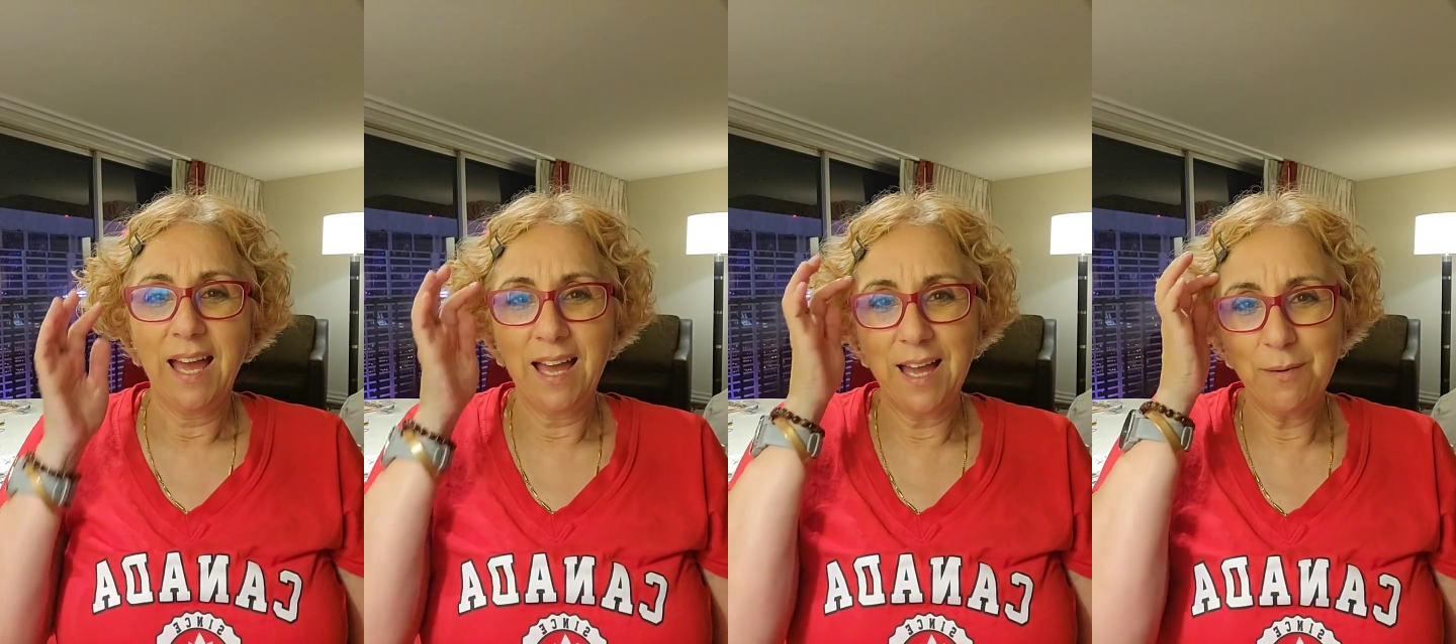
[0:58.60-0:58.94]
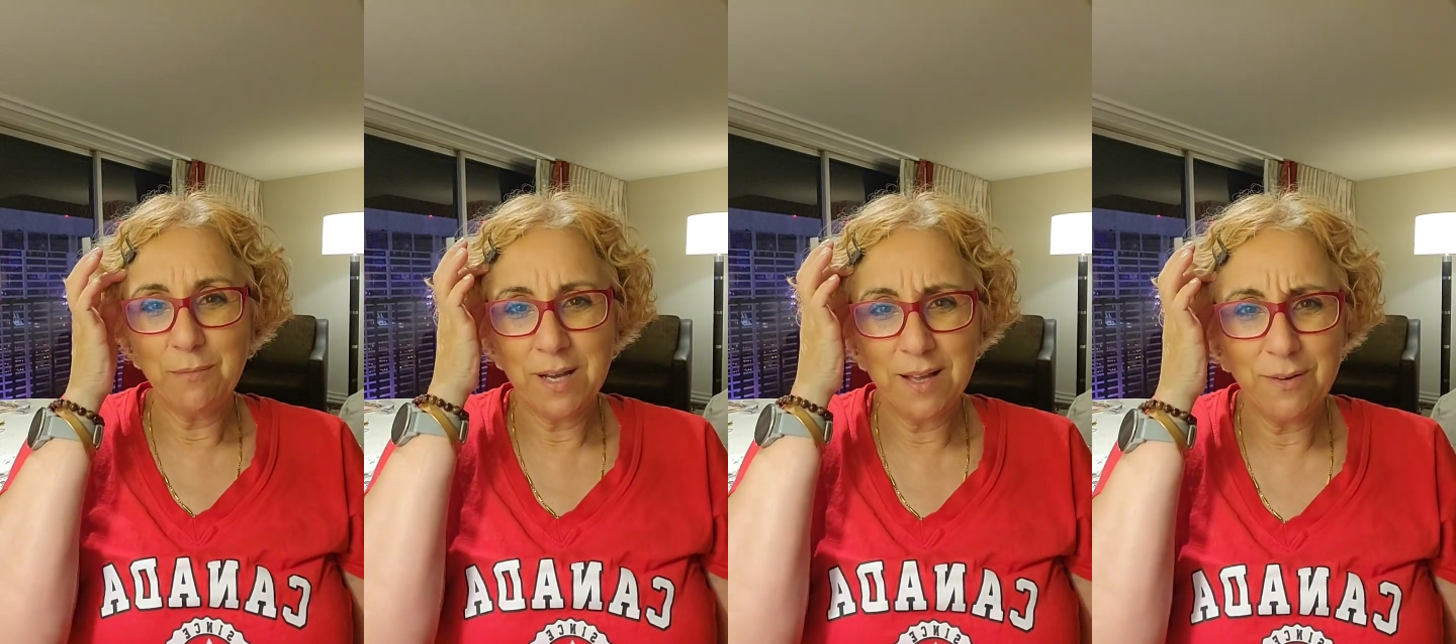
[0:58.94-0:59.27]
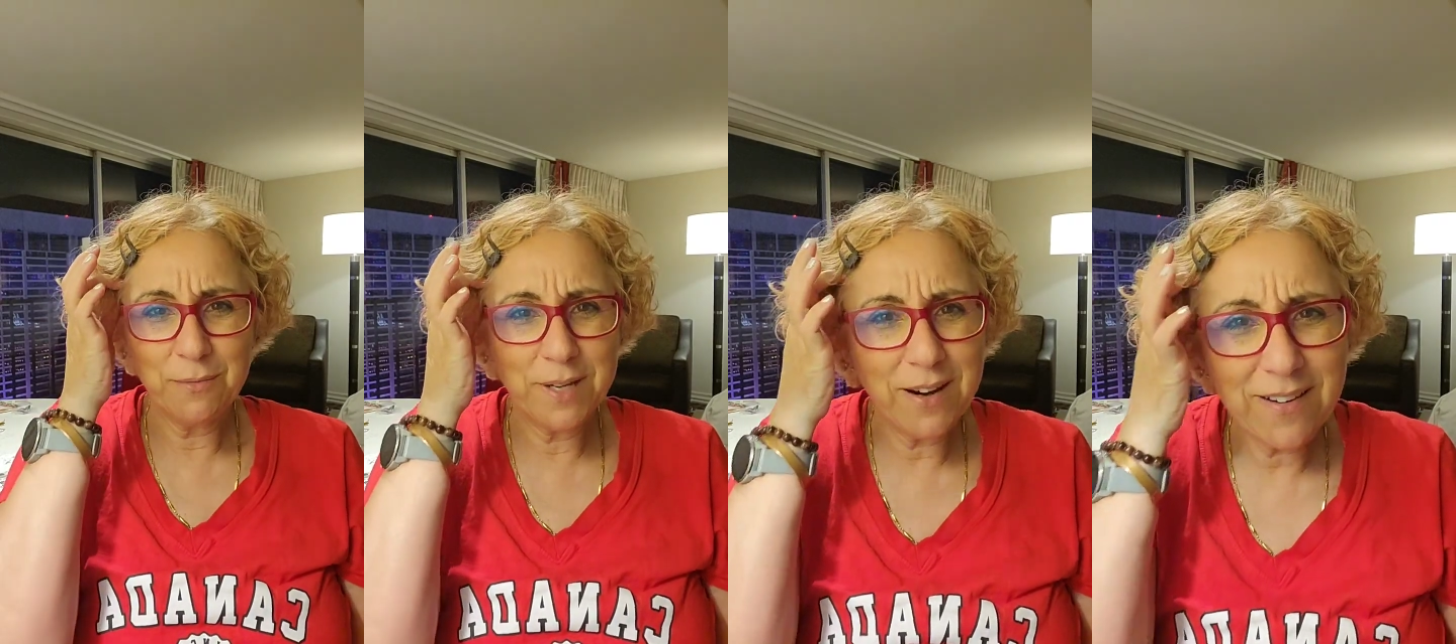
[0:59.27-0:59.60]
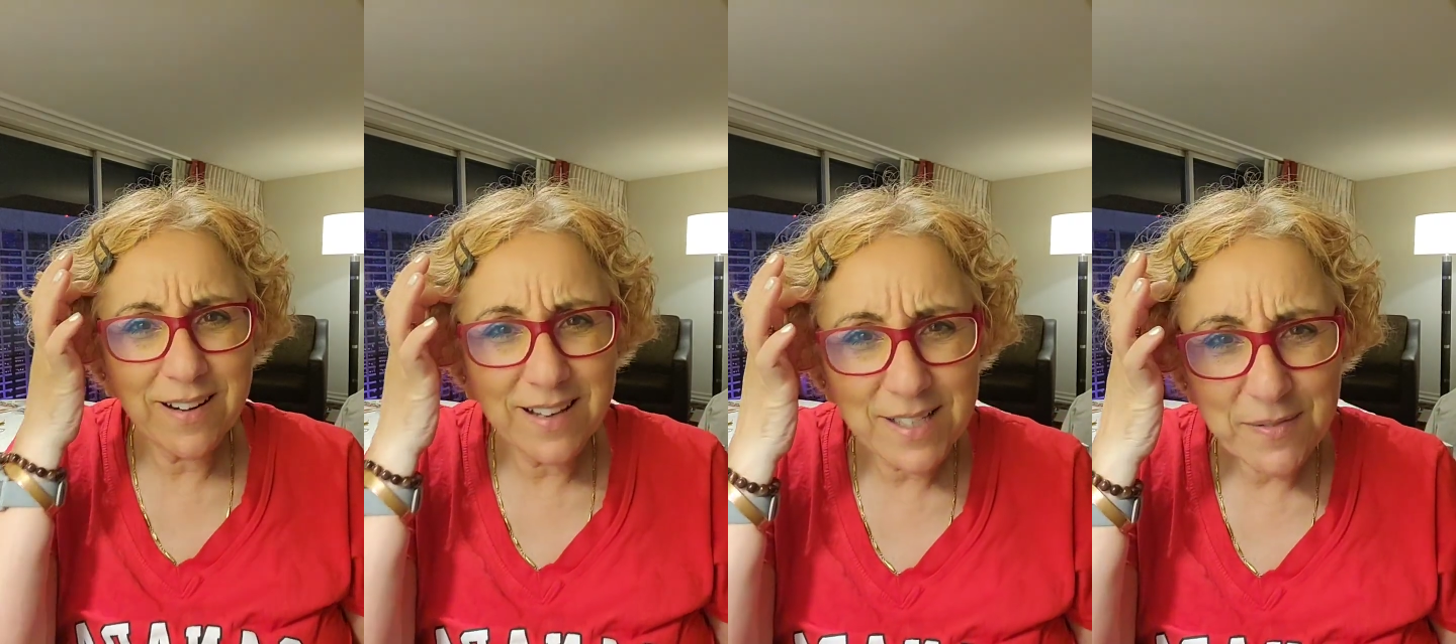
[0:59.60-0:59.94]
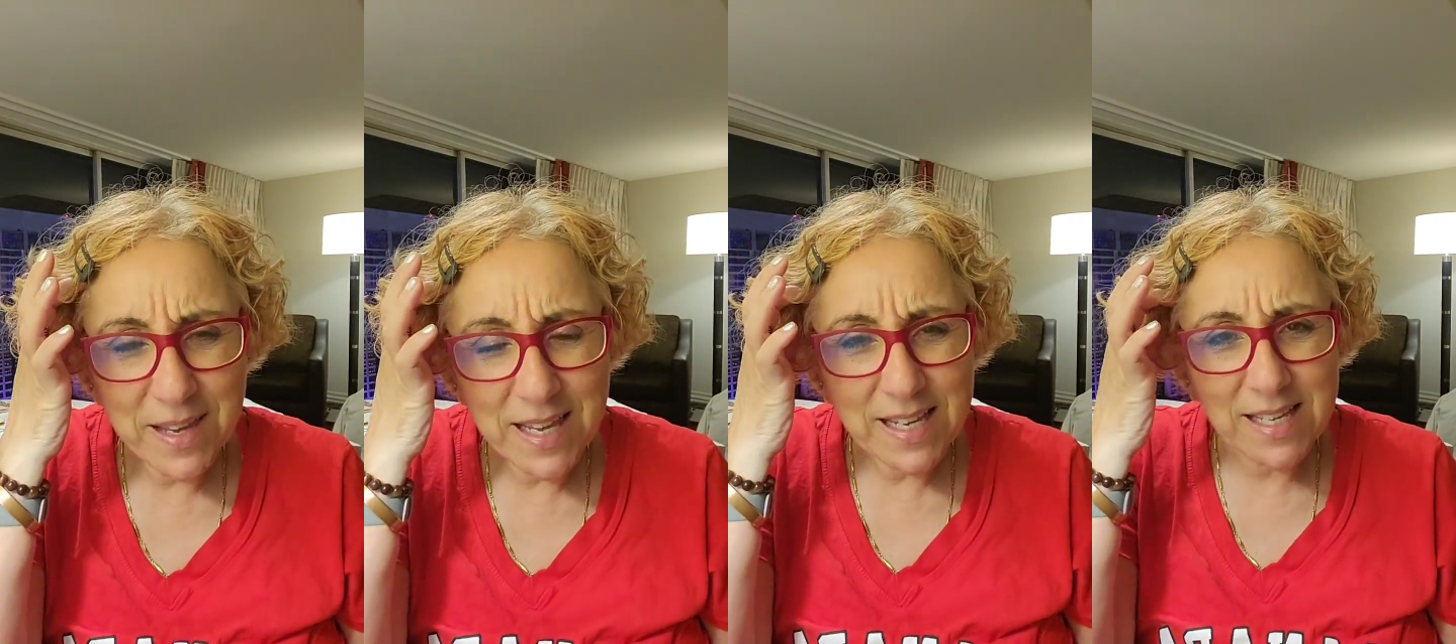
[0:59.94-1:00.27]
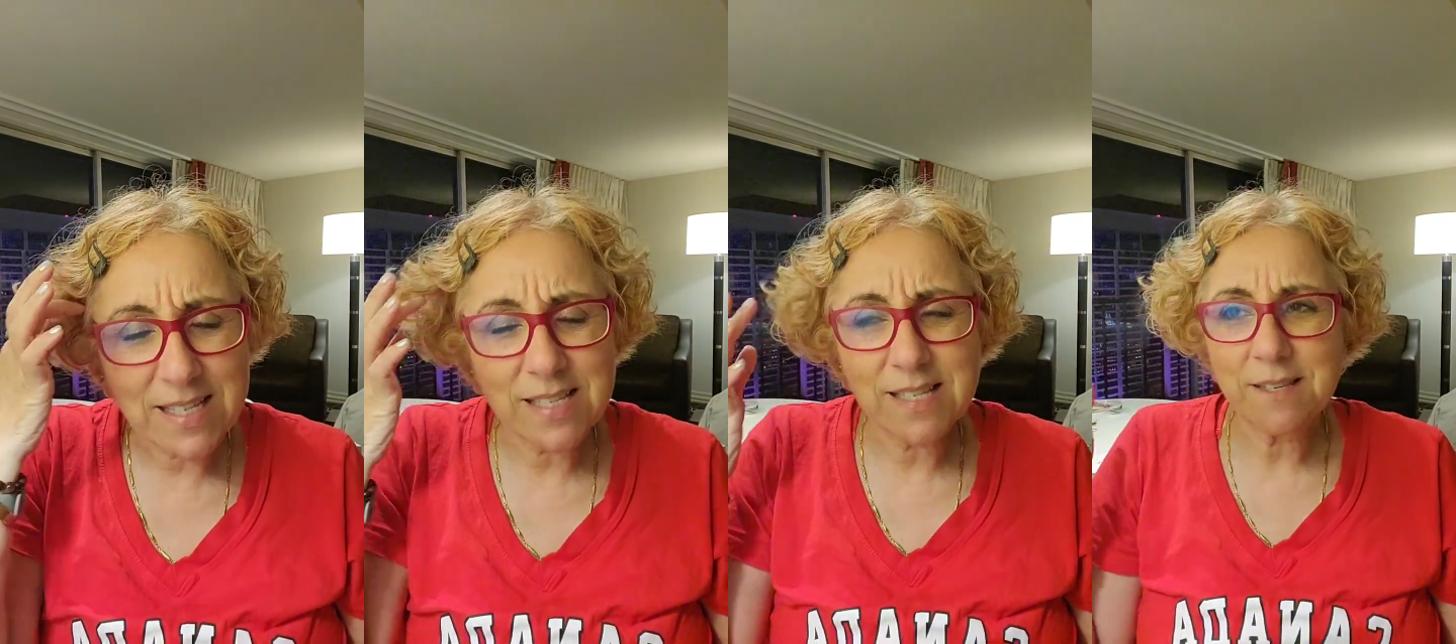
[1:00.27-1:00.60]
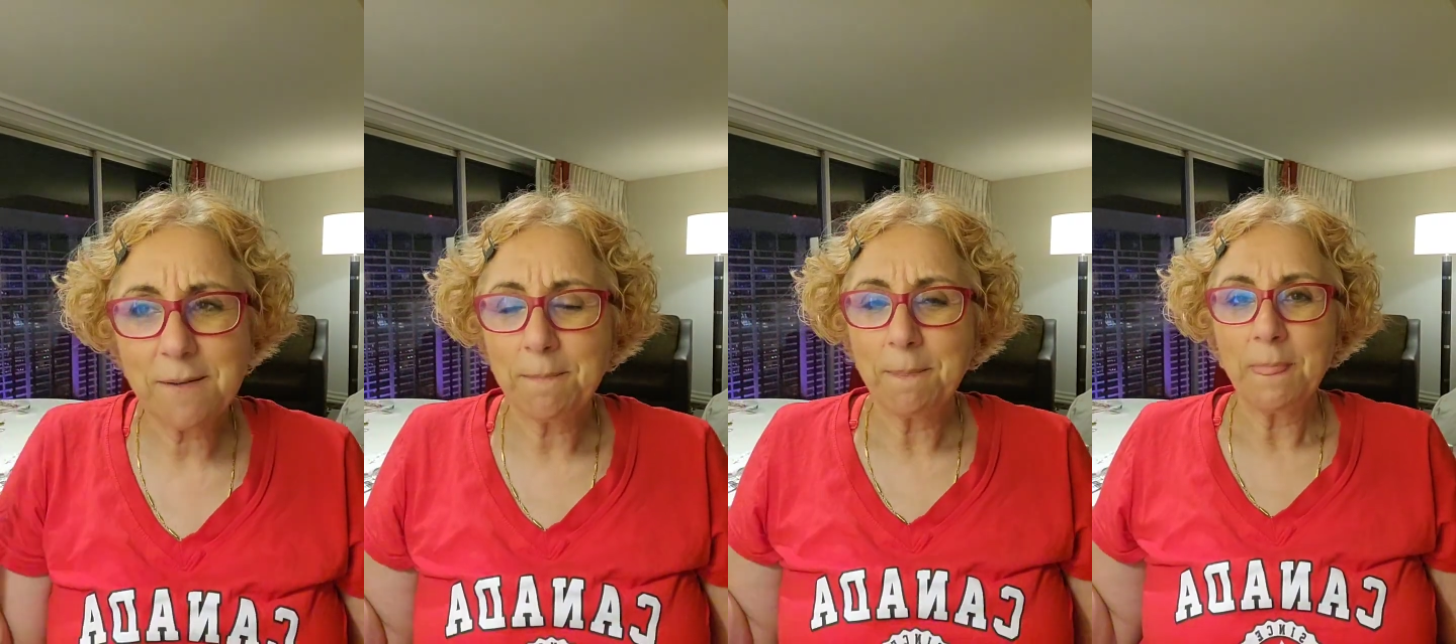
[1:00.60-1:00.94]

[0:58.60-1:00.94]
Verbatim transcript: Uh, well, we are in Las Vegas.